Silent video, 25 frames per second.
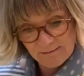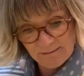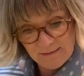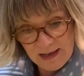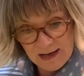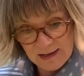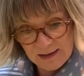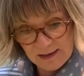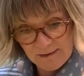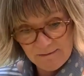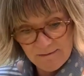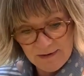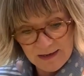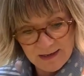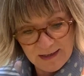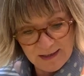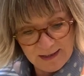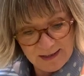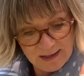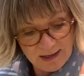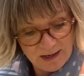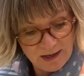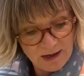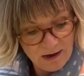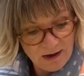That's ready
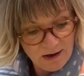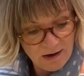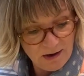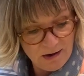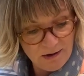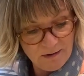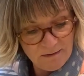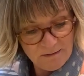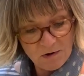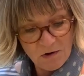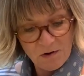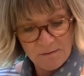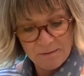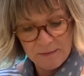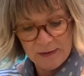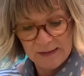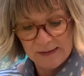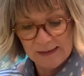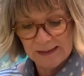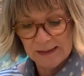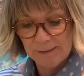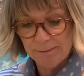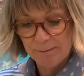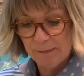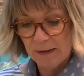to go. Got my
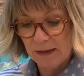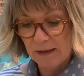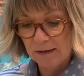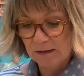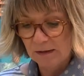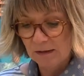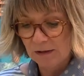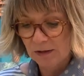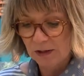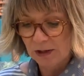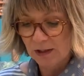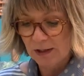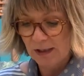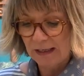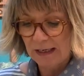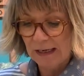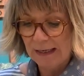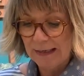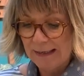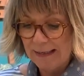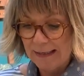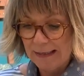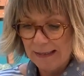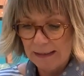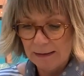sponge, the
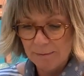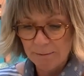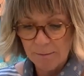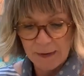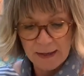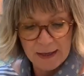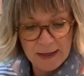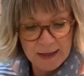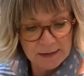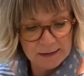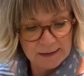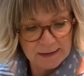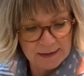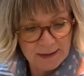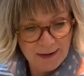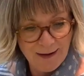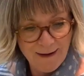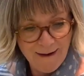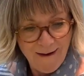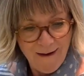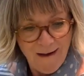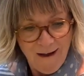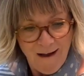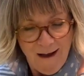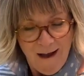clean bit.
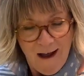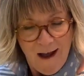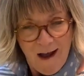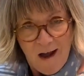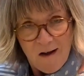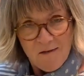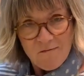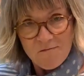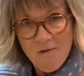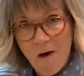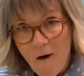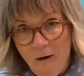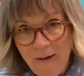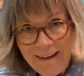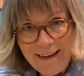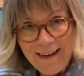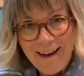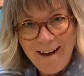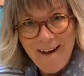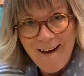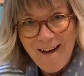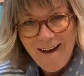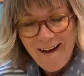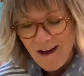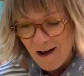Right,
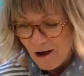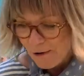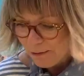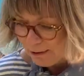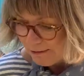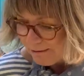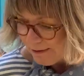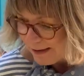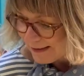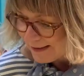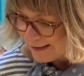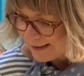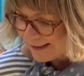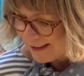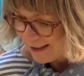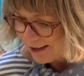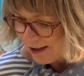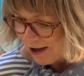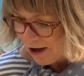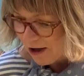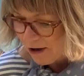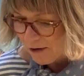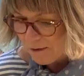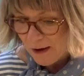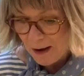are we ready to
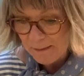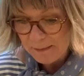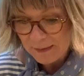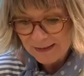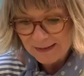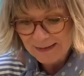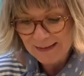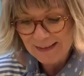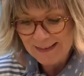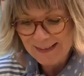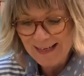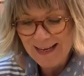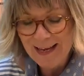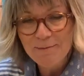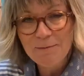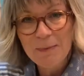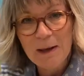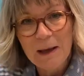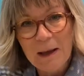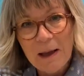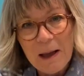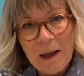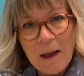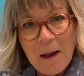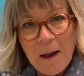go? I'm going to dip
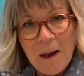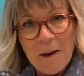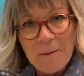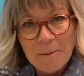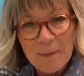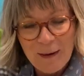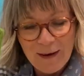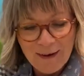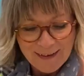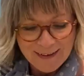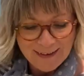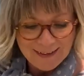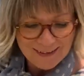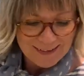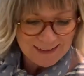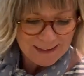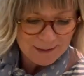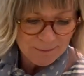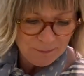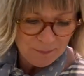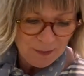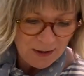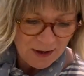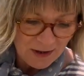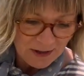my
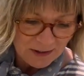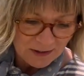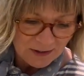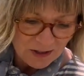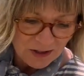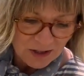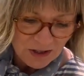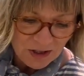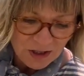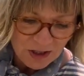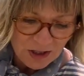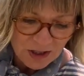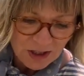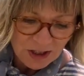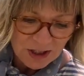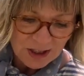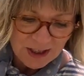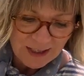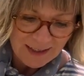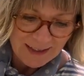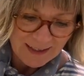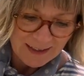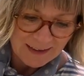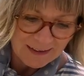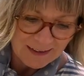
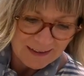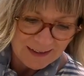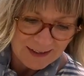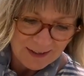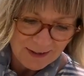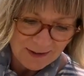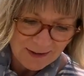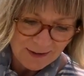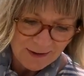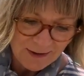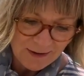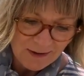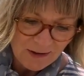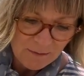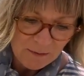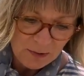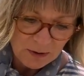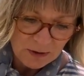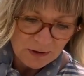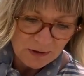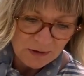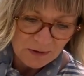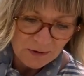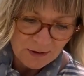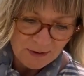sponge into the
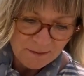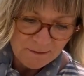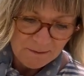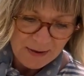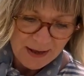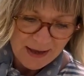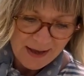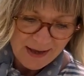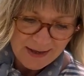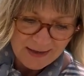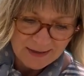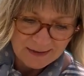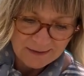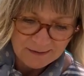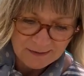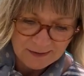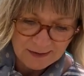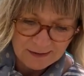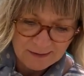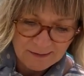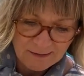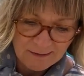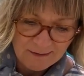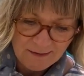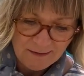blue paint
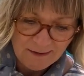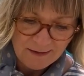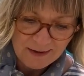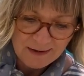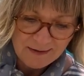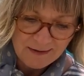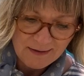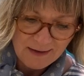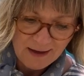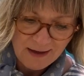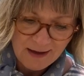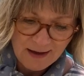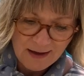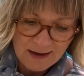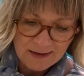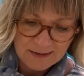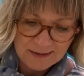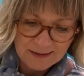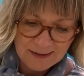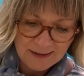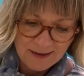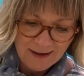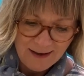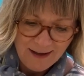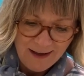like that.
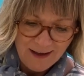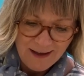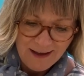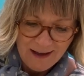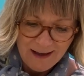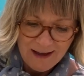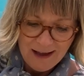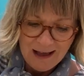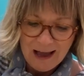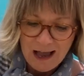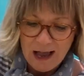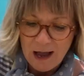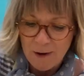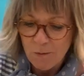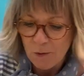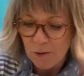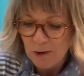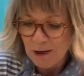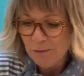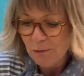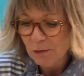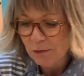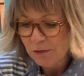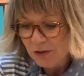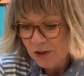And what
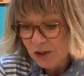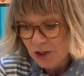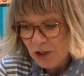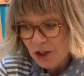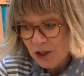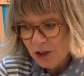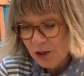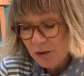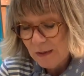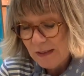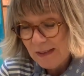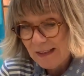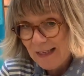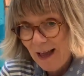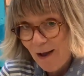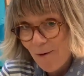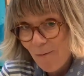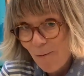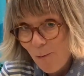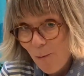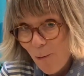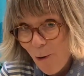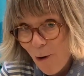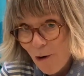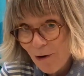I want to do is get
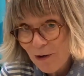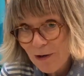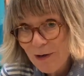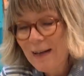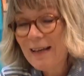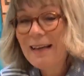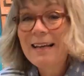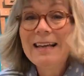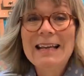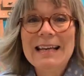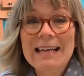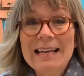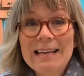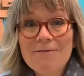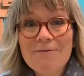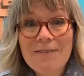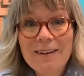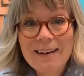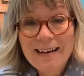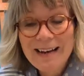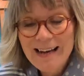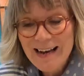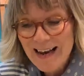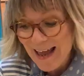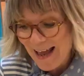one
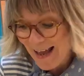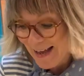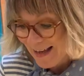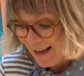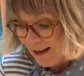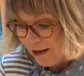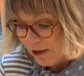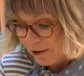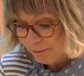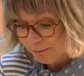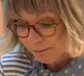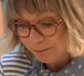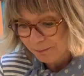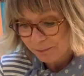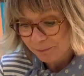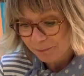even layer